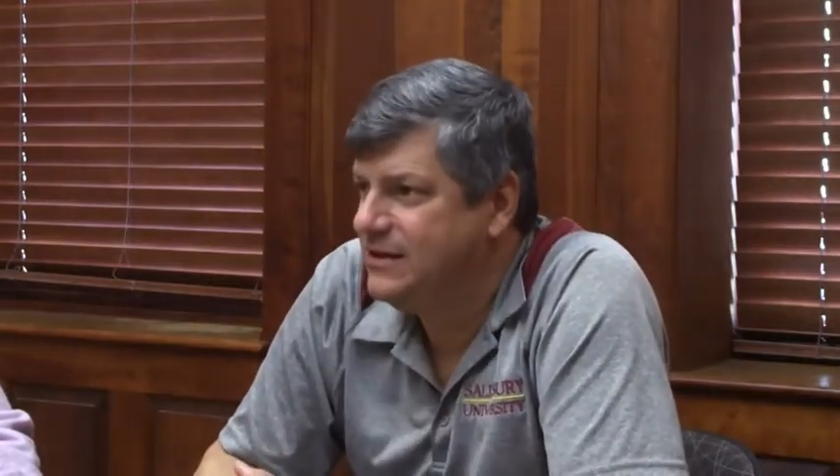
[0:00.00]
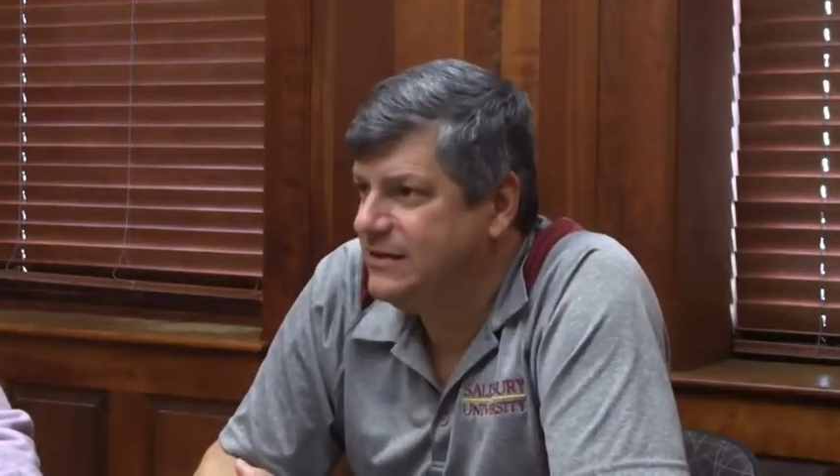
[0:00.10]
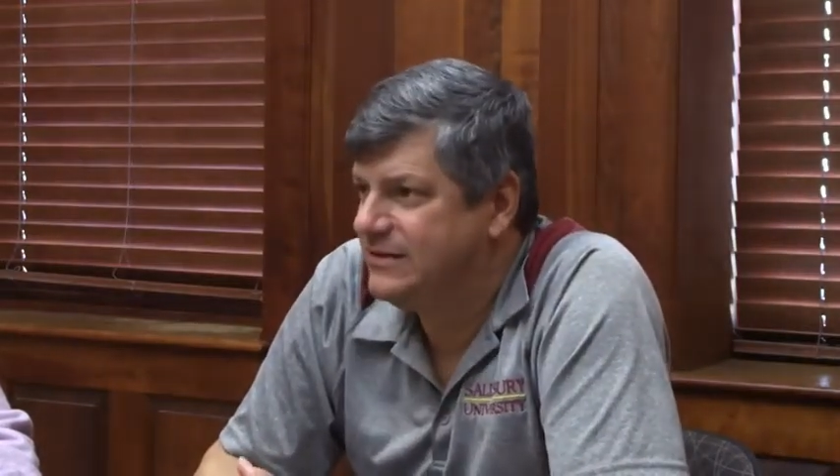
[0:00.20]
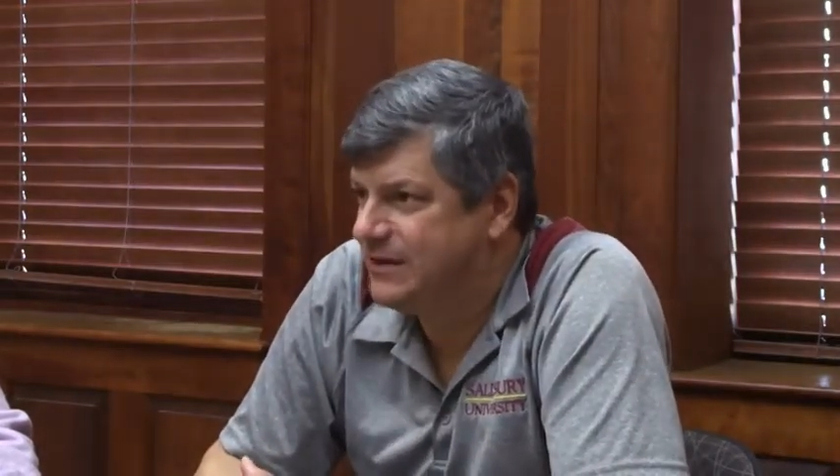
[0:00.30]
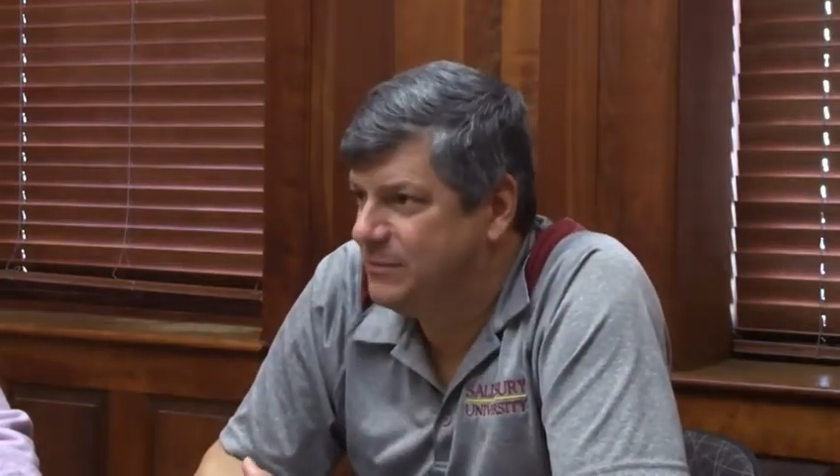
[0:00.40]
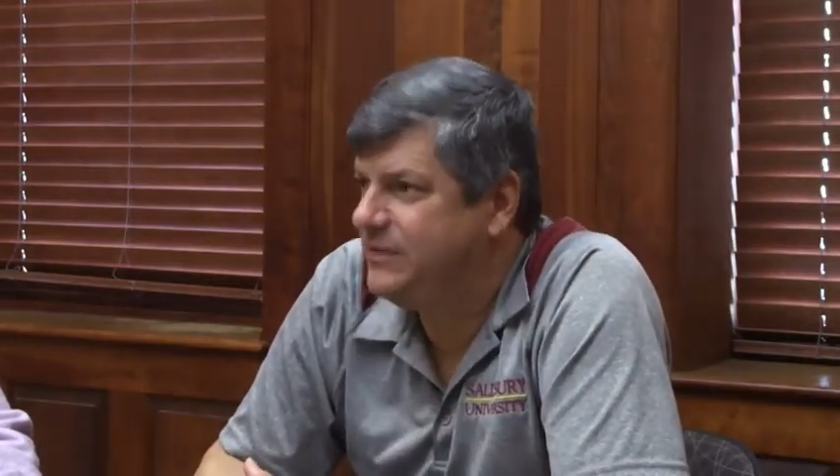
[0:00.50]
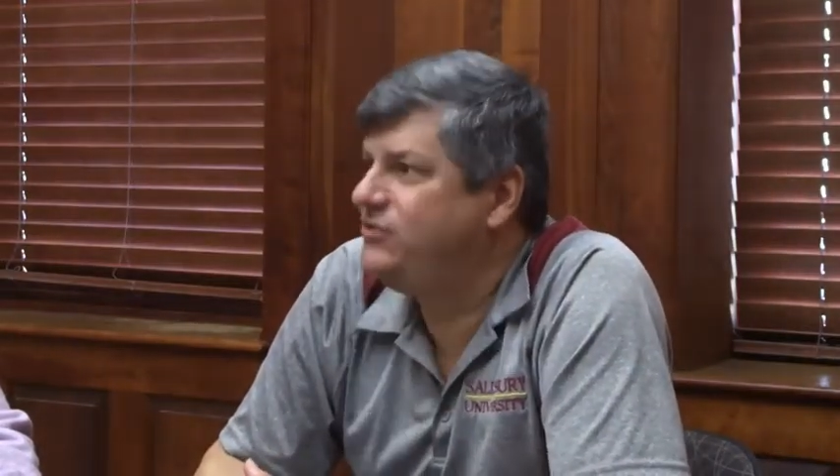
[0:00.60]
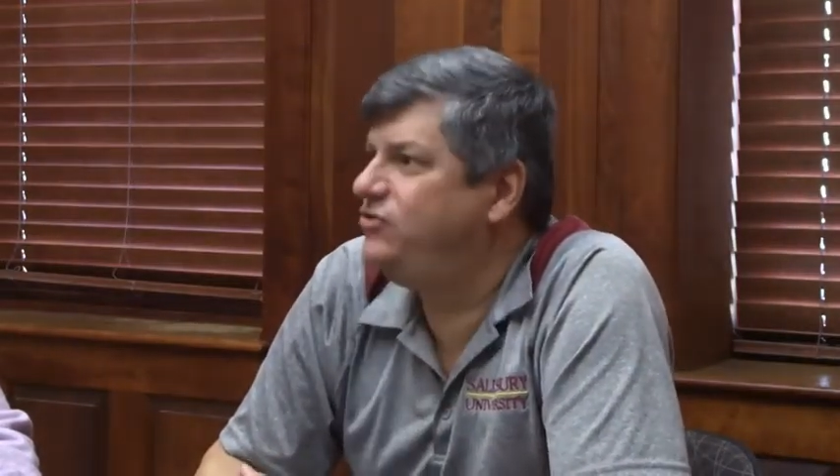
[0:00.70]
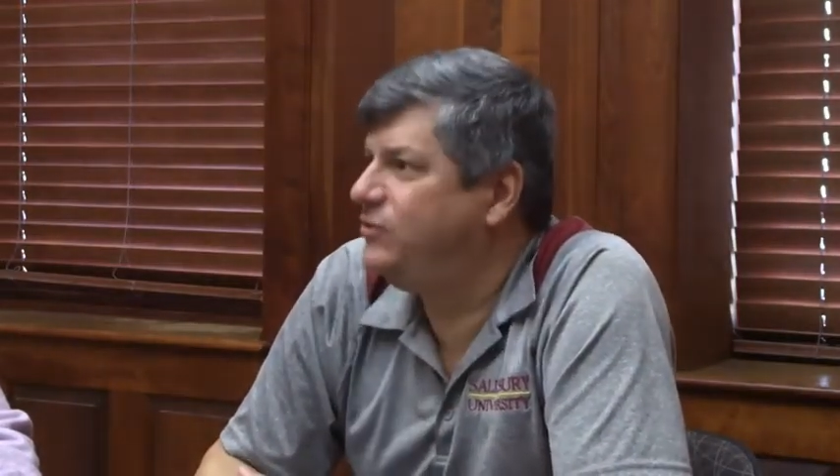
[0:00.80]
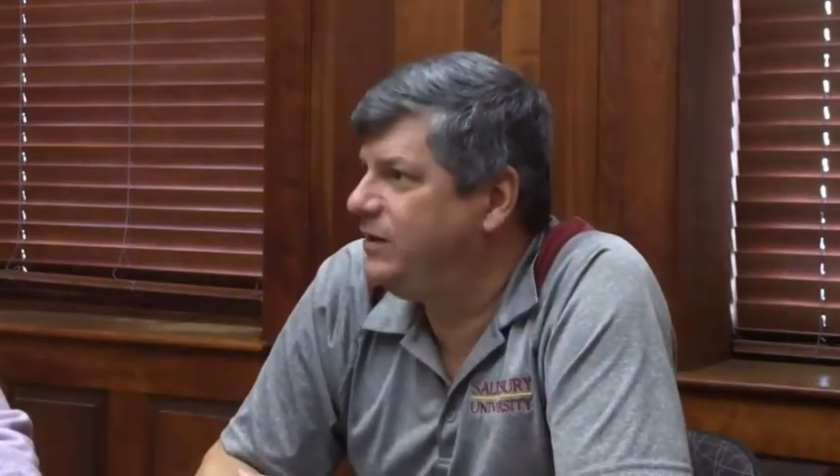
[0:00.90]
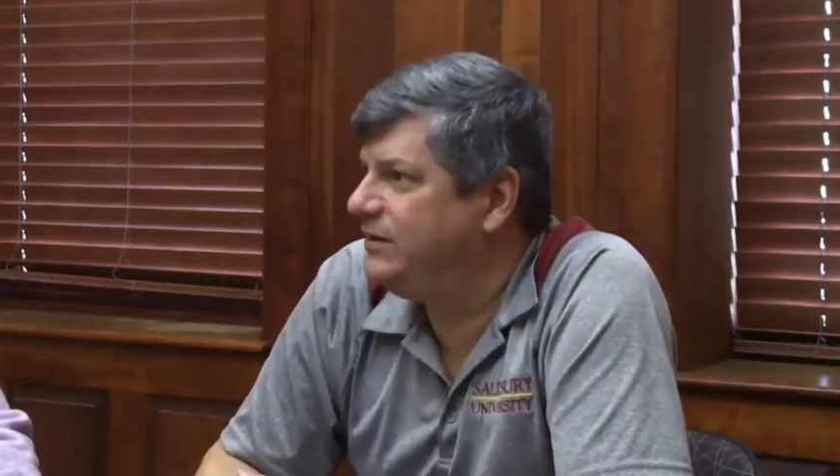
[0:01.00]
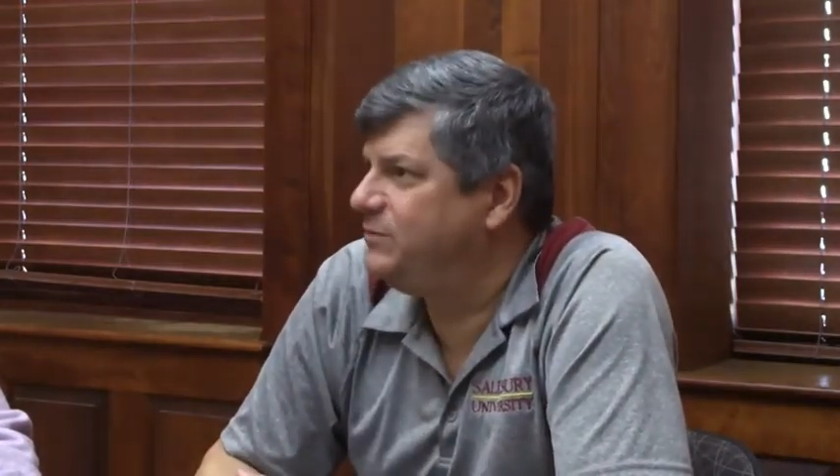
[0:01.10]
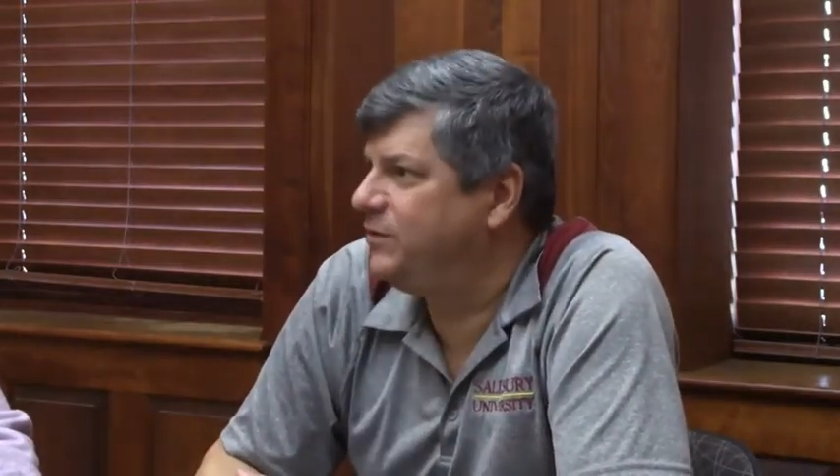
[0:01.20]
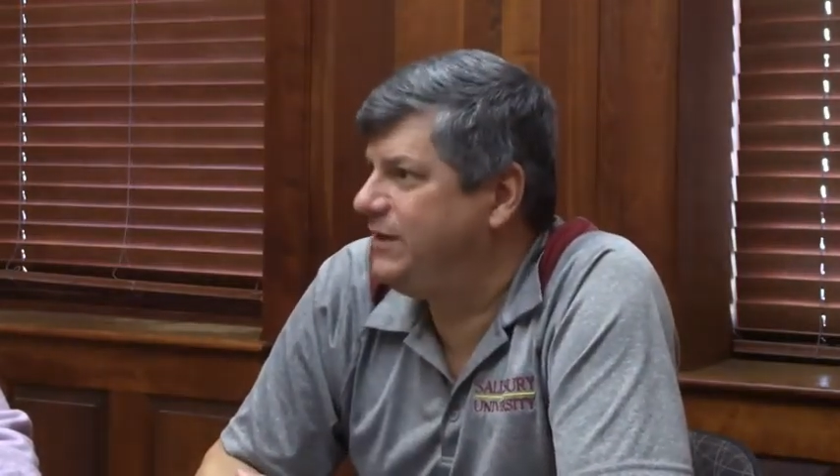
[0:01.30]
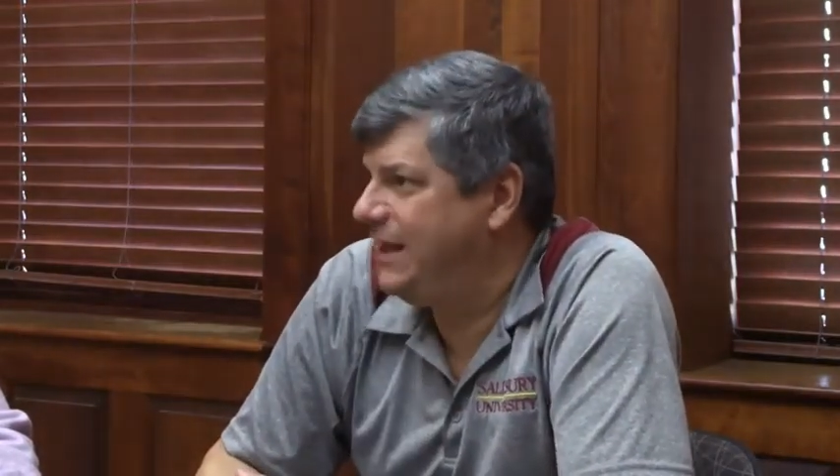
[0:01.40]
some of these joins
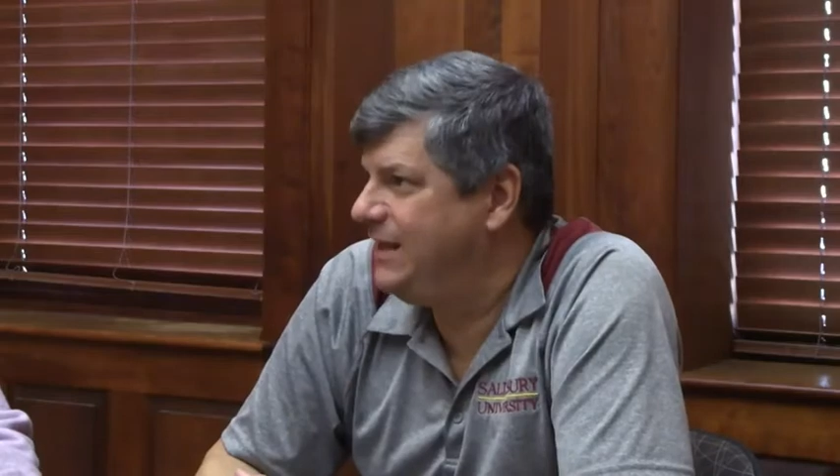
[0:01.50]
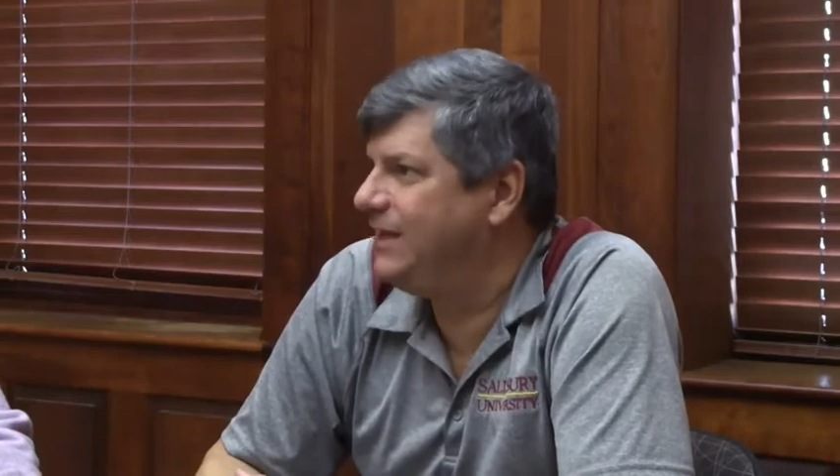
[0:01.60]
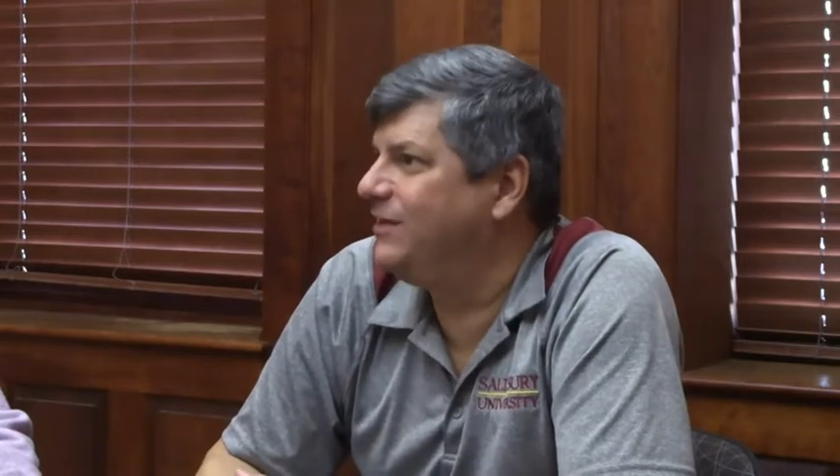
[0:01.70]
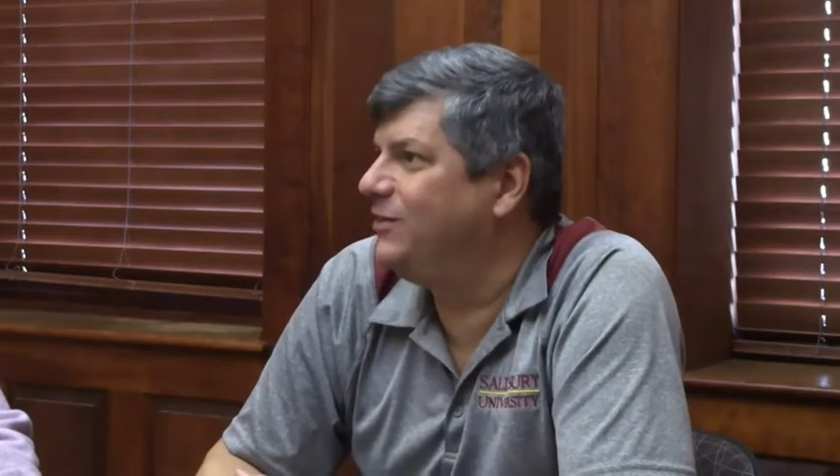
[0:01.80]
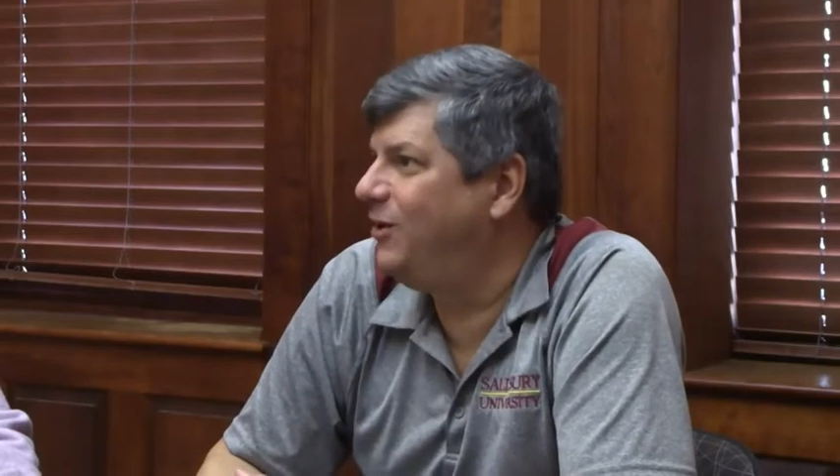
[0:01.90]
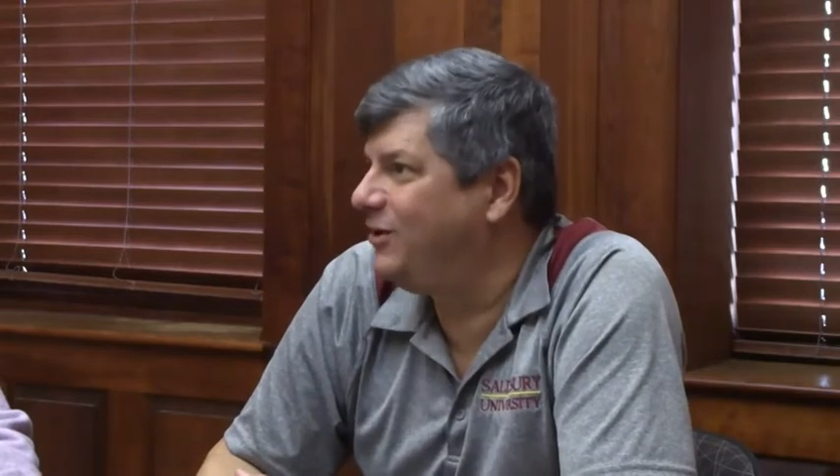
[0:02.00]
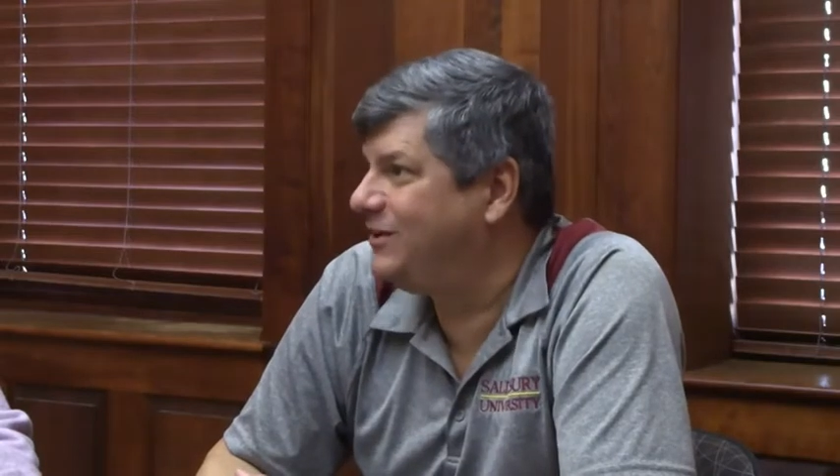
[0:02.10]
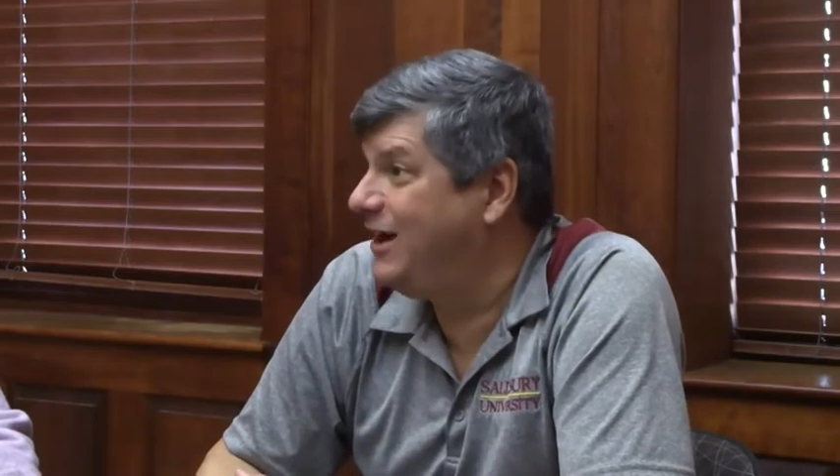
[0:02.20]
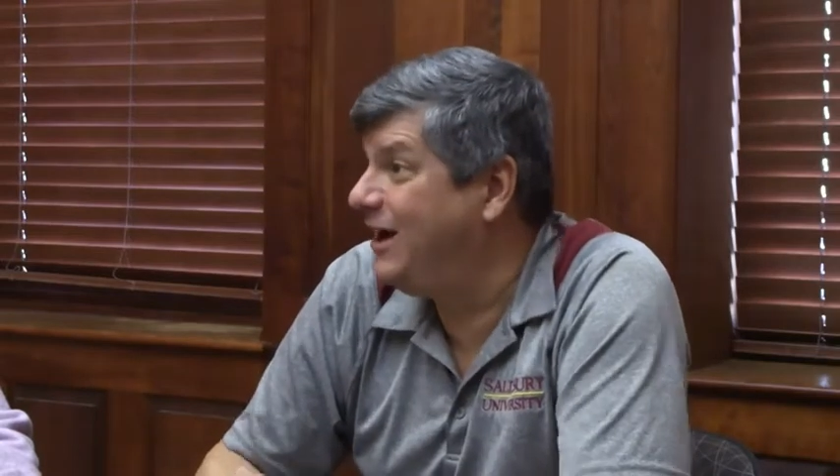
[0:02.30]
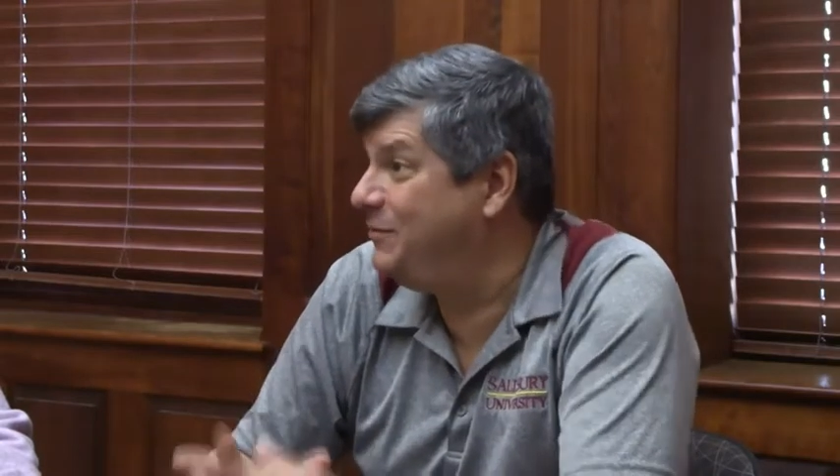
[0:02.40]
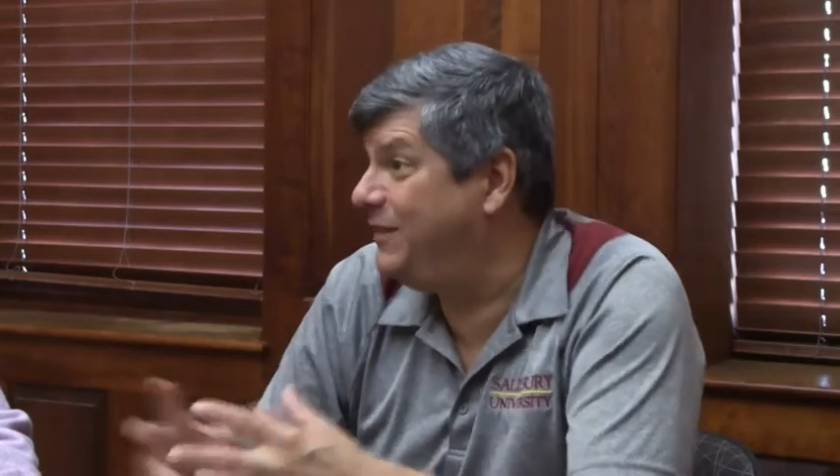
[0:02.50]
were taking a long time,